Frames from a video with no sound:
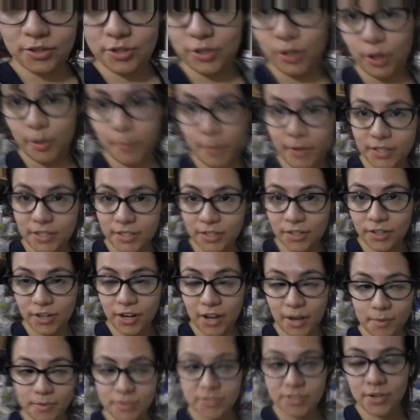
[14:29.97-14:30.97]
I'm gonna show you my
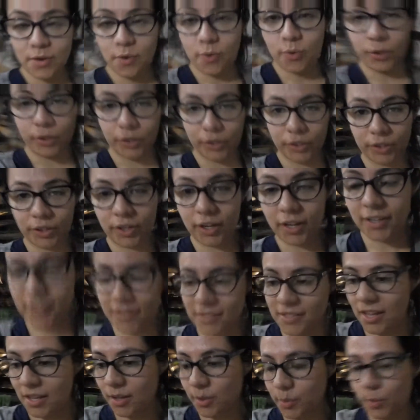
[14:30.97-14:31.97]
dinner. I was gonna
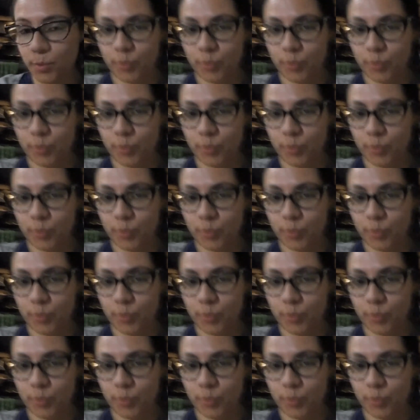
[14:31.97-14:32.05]
order a